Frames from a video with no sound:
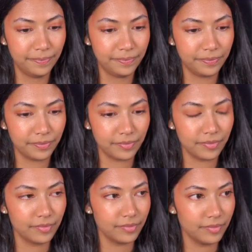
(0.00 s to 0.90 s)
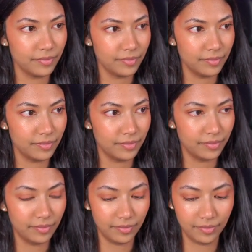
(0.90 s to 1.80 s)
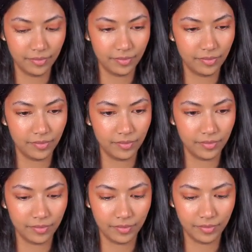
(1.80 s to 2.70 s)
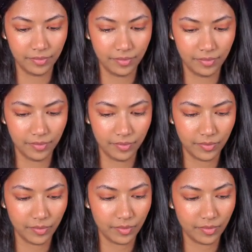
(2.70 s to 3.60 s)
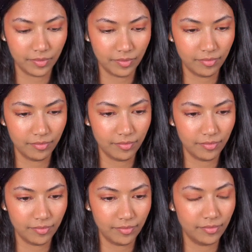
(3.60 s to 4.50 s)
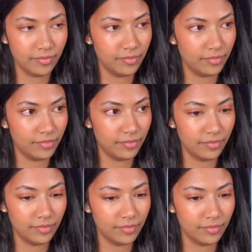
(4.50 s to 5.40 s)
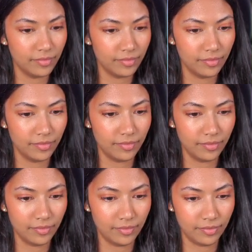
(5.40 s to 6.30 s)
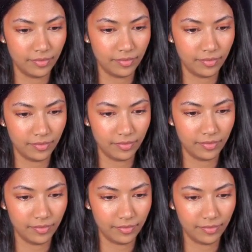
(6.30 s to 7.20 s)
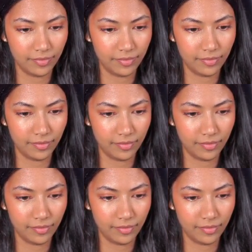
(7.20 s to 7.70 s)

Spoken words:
(no one is talking)